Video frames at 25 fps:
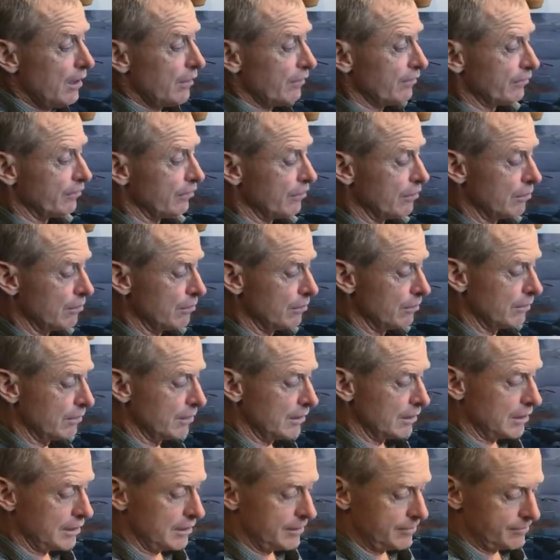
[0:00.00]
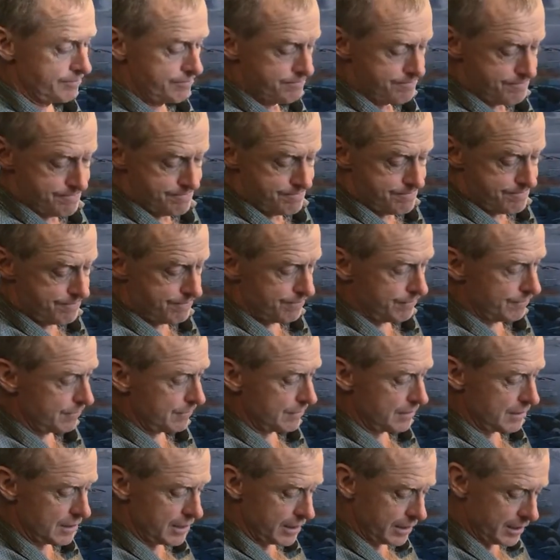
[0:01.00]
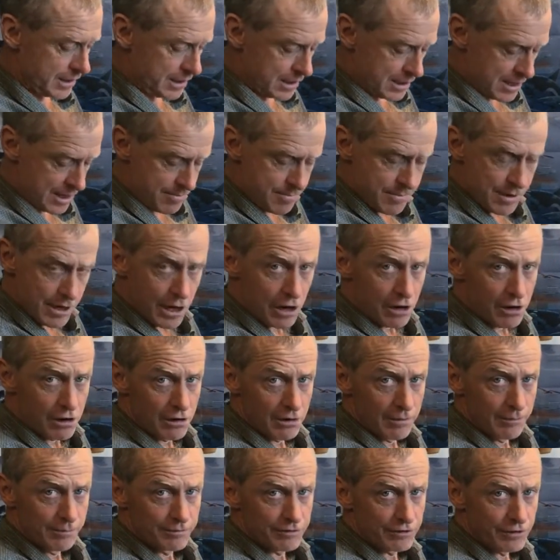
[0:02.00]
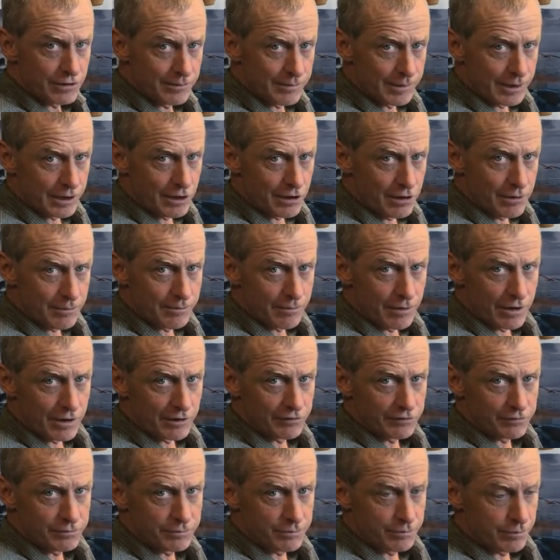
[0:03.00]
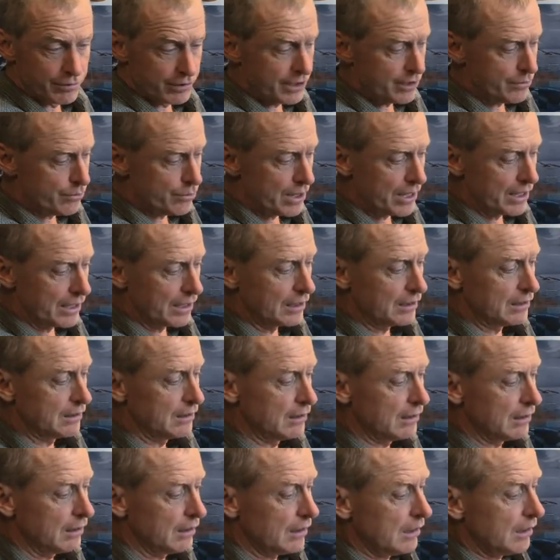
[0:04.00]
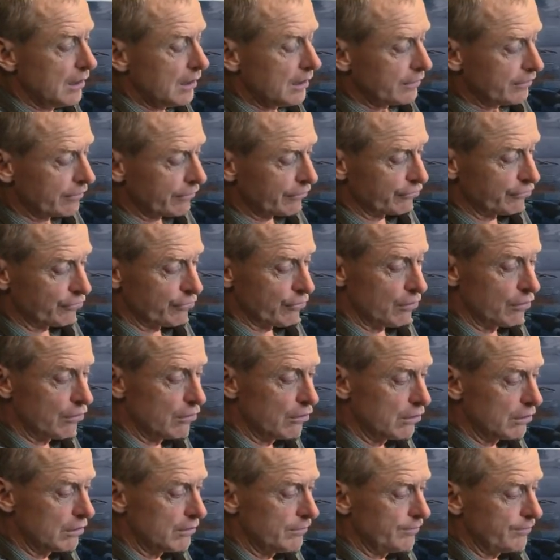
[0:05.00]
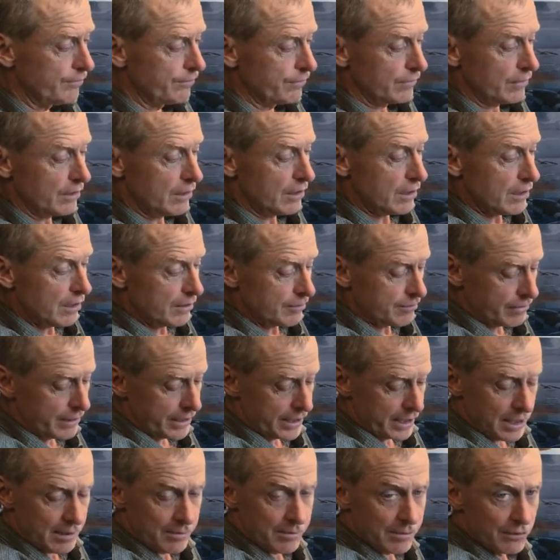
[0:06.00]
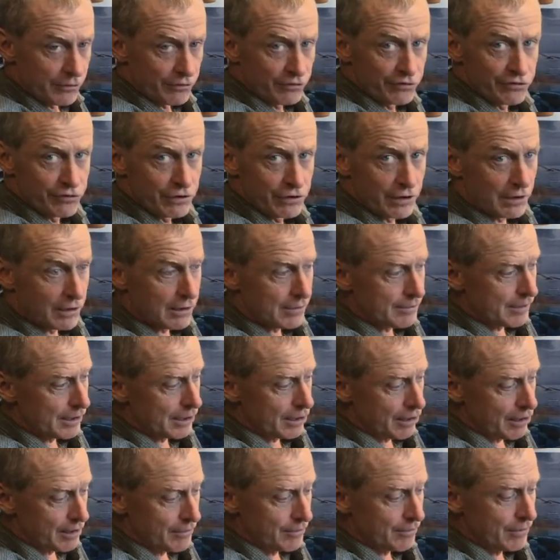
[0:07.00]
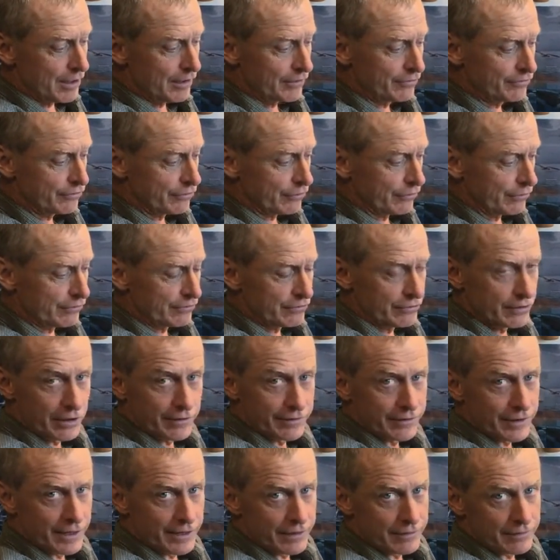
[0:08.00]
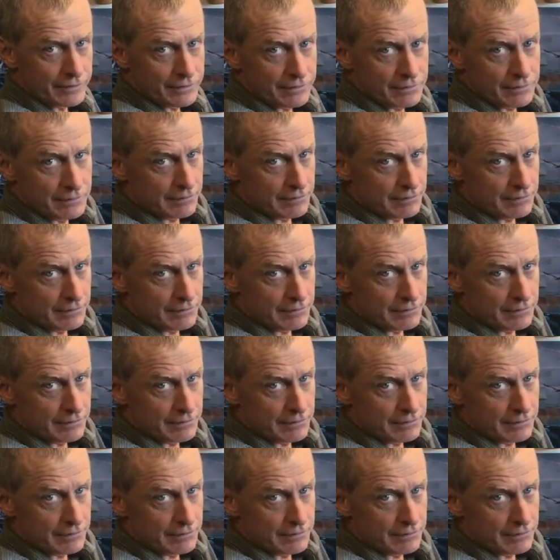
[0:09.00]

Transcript: So I can keep my arms on my armrest pretty well. To scroll, my elbow's still on my armrest, so it's not that,